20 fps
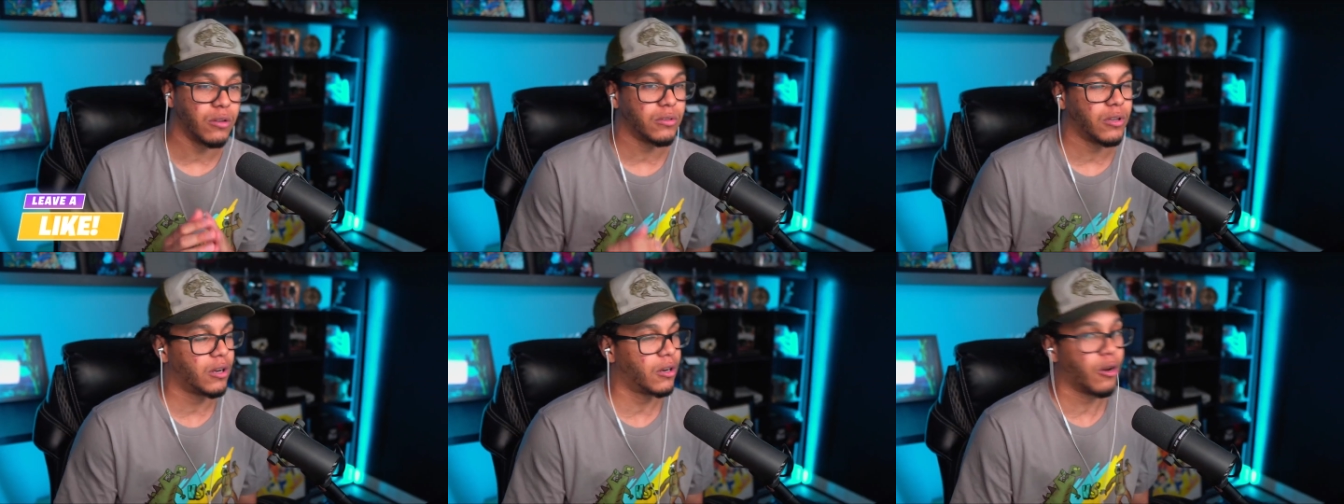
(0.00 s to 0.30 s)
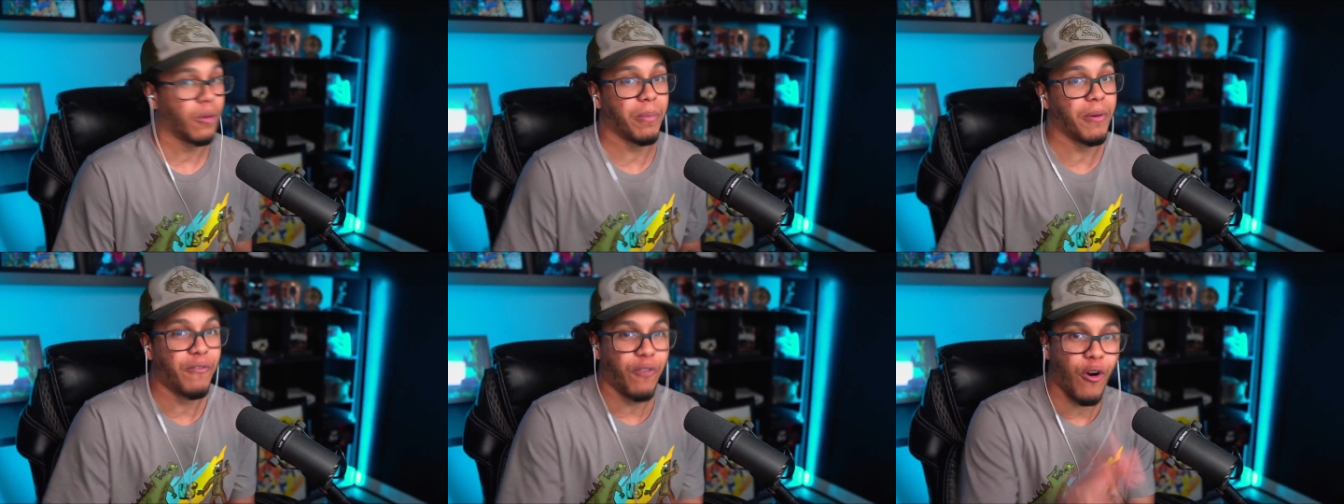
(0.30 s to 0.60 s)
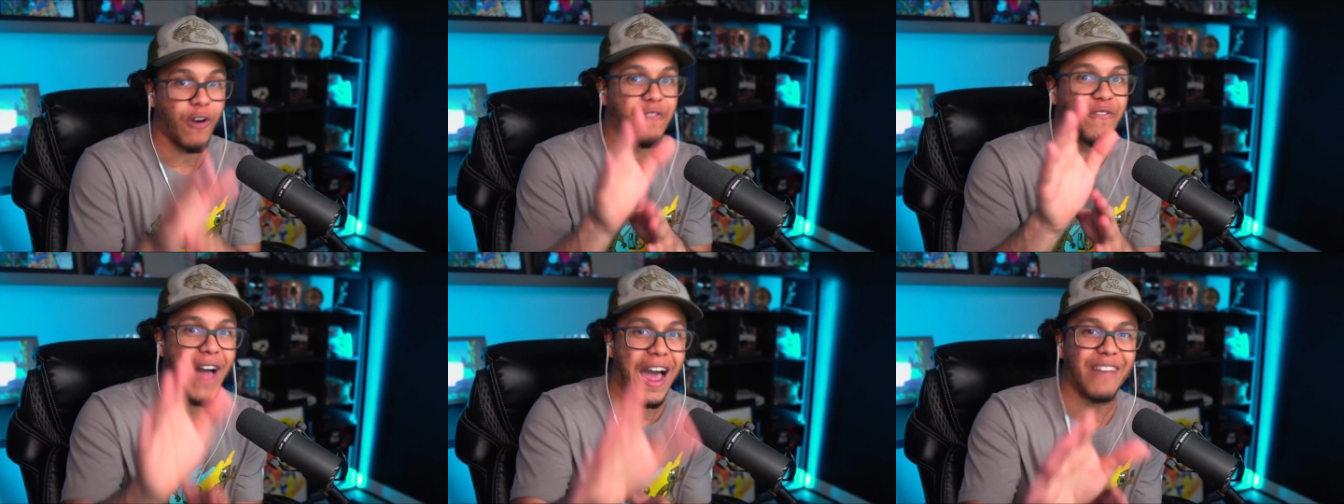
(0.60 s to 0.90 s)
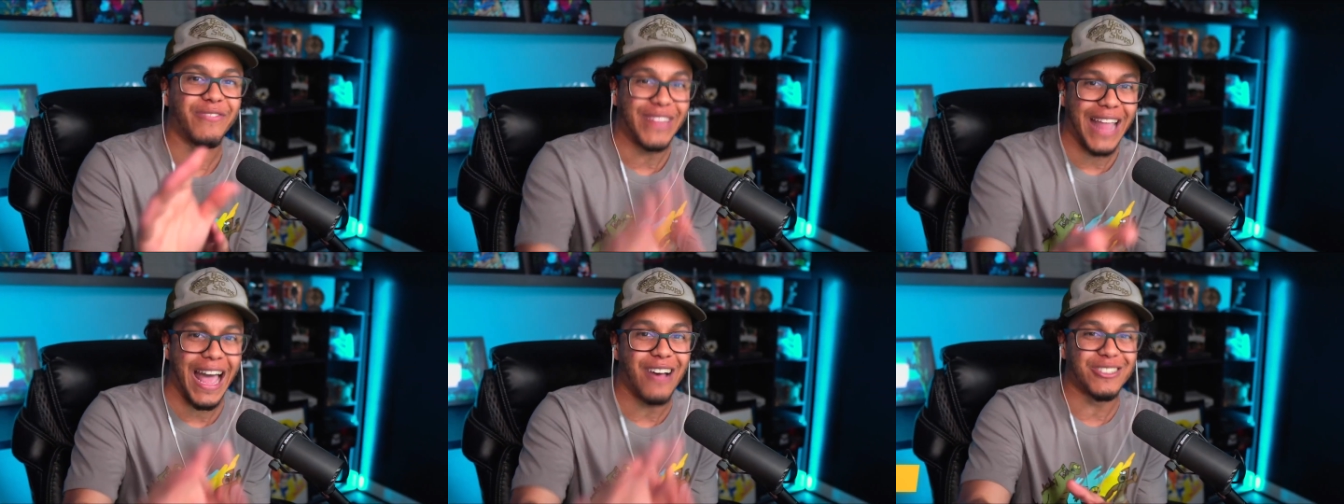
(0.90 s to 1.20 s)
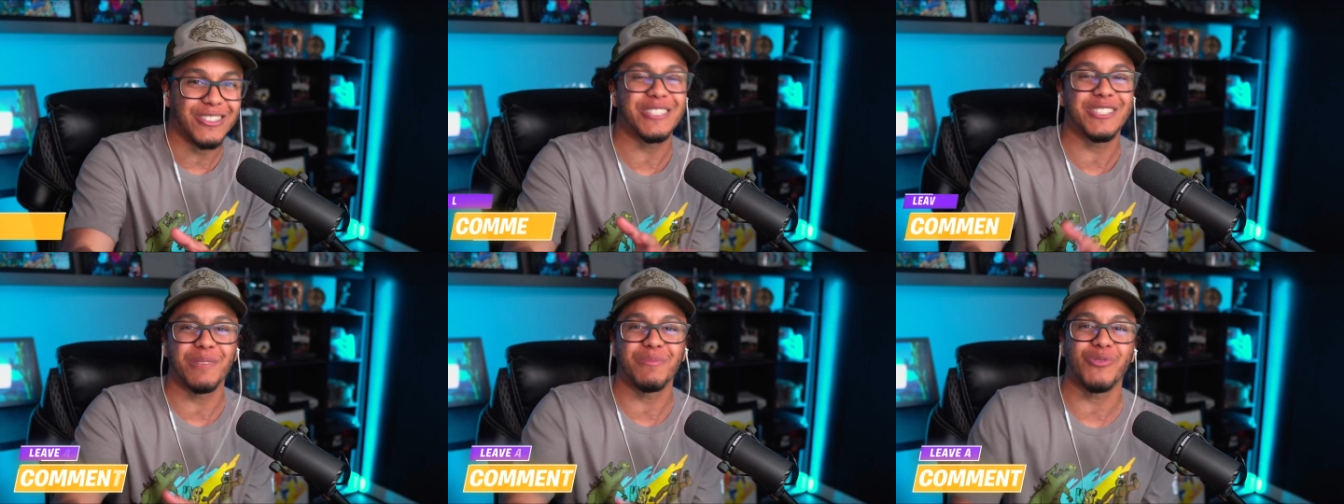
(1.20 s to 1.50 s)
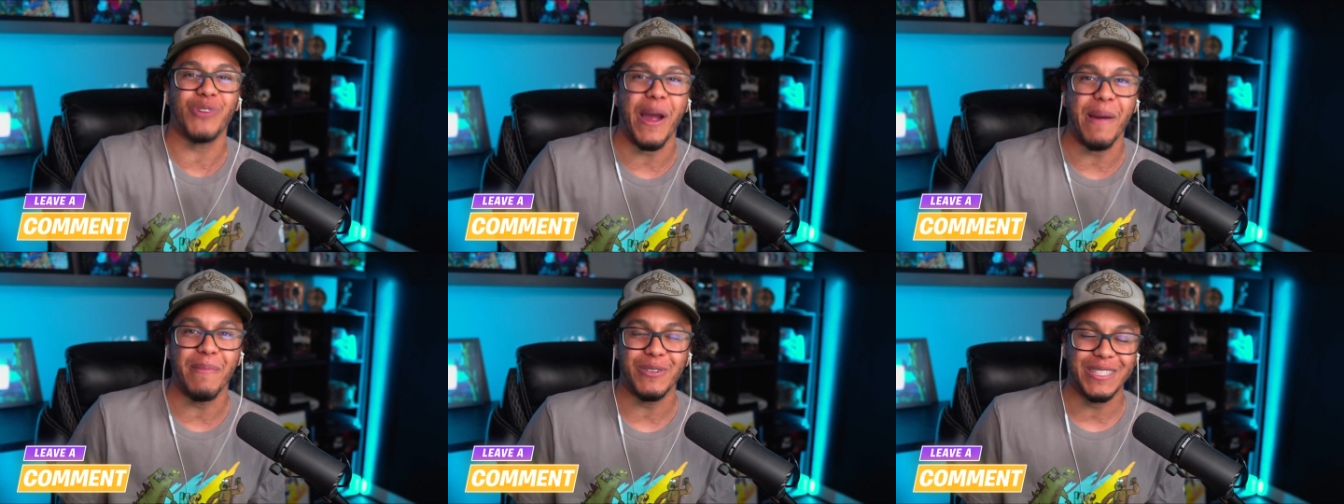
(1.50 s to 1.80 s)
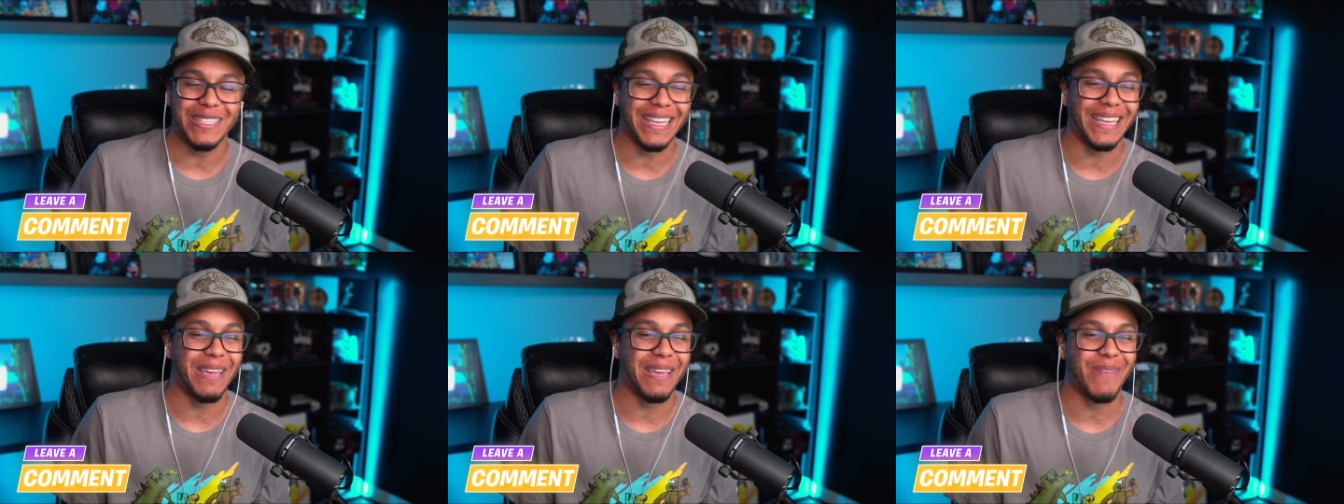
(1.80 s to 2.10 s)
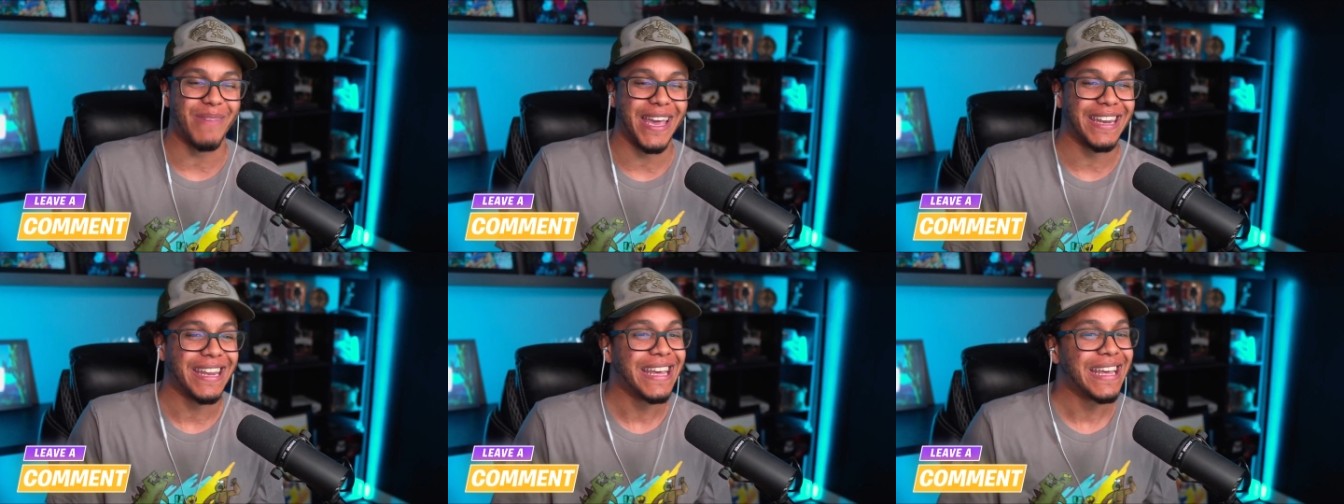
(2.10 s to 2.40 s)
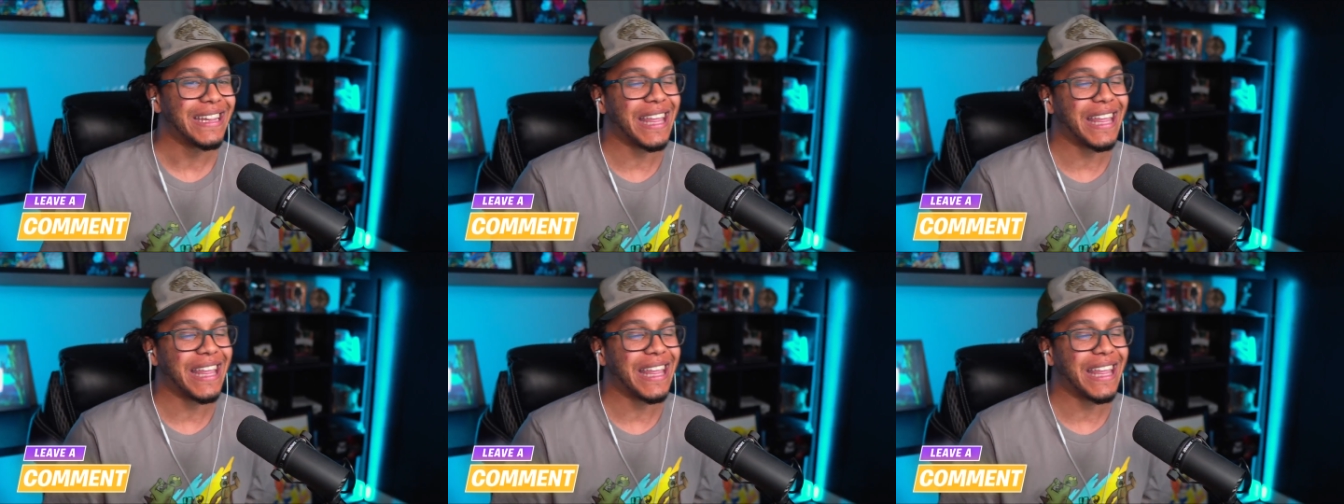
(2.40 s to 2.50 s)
no, no. Before 5,000 subscribers ticket, man.